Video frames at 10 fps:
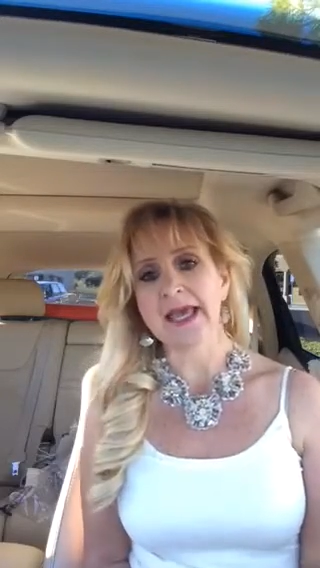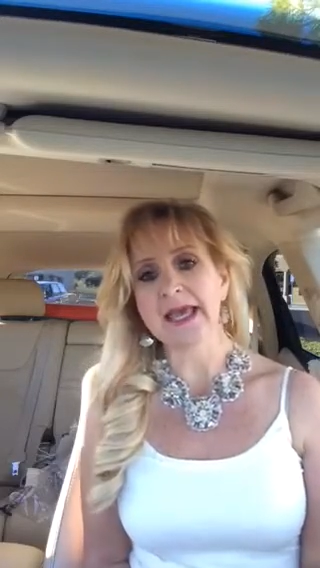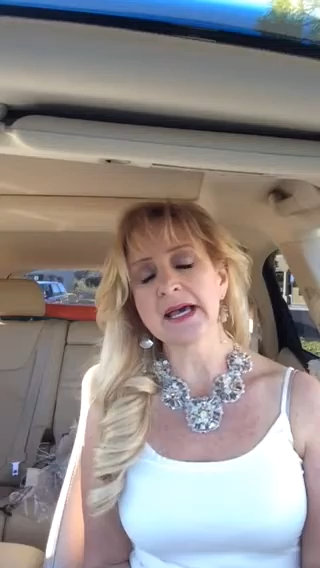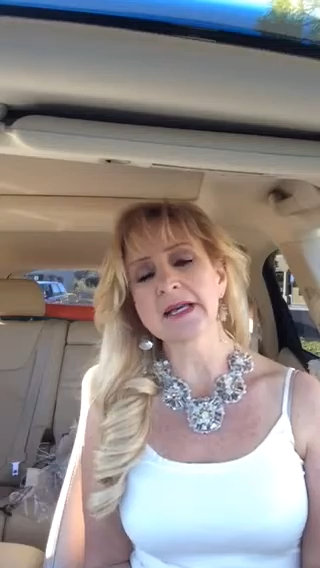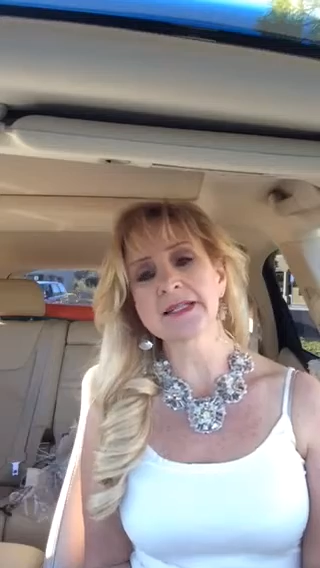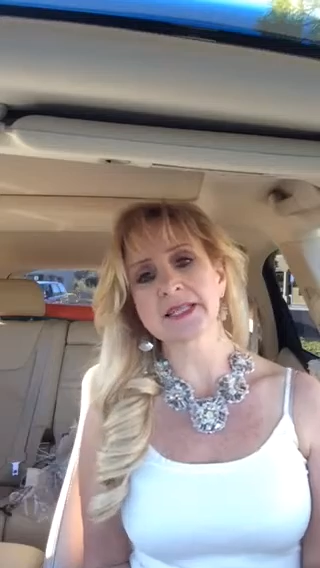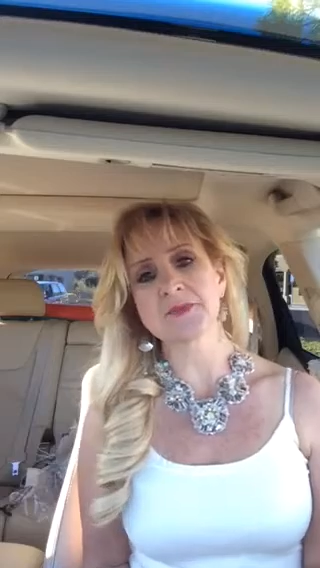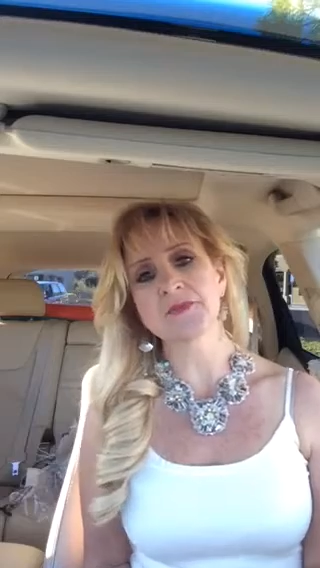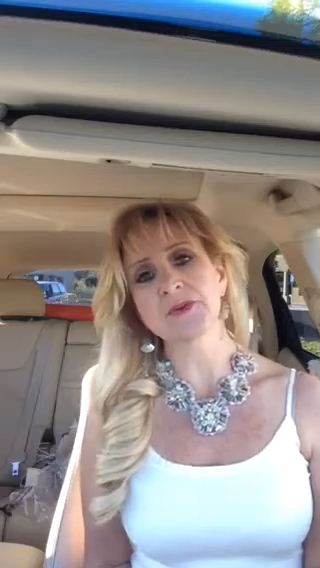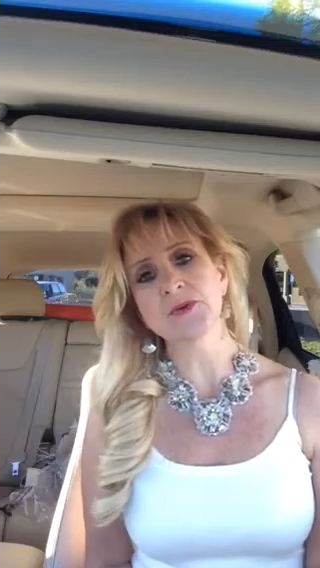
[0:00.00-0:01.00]
And some
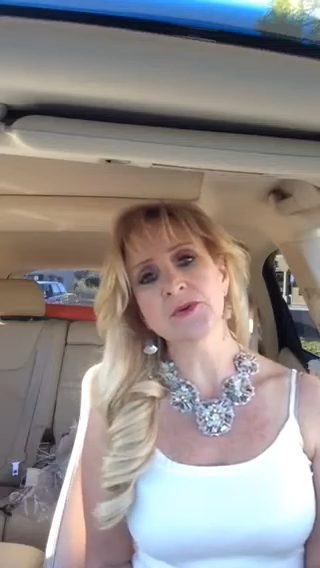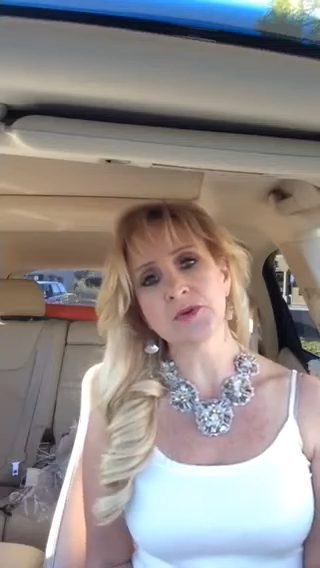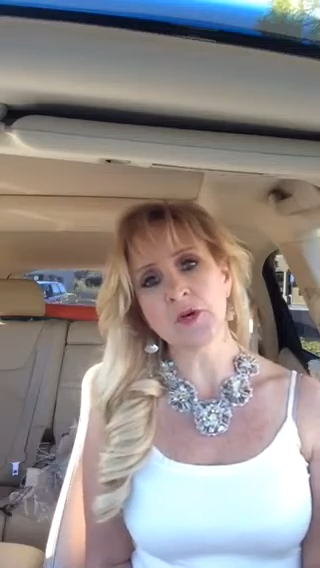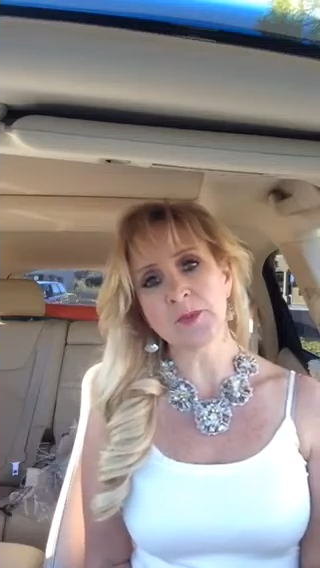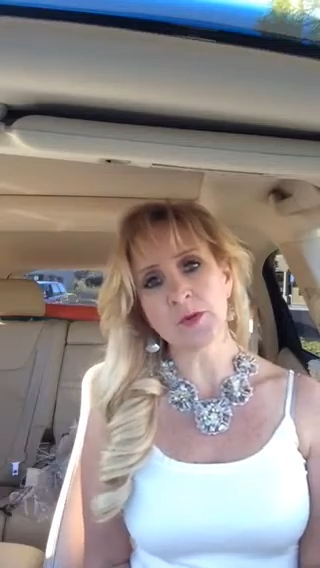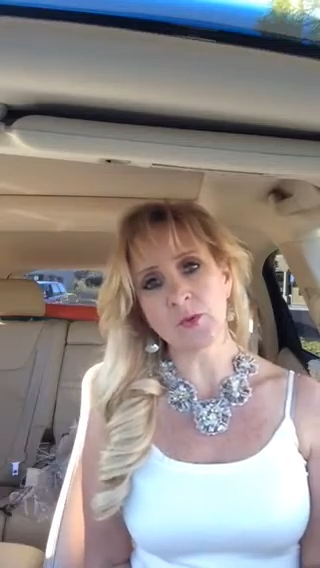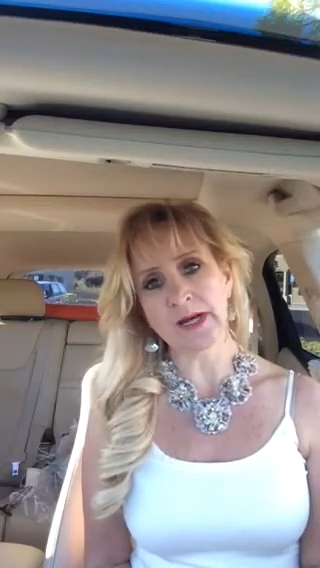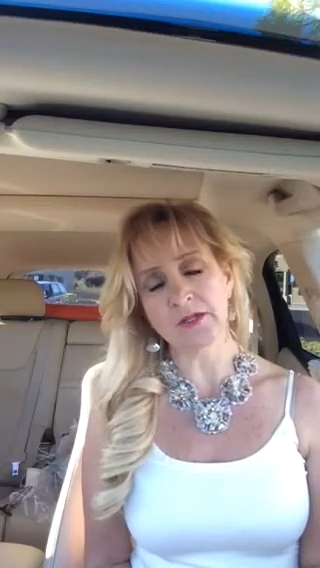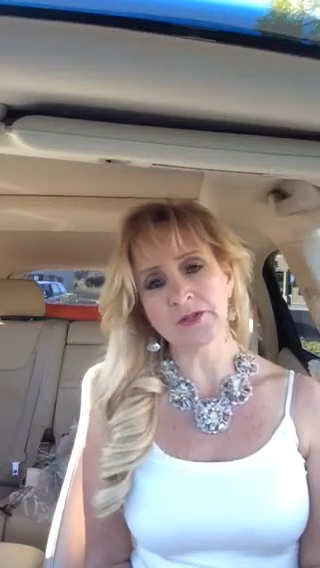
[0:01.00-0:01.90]
of you who know me well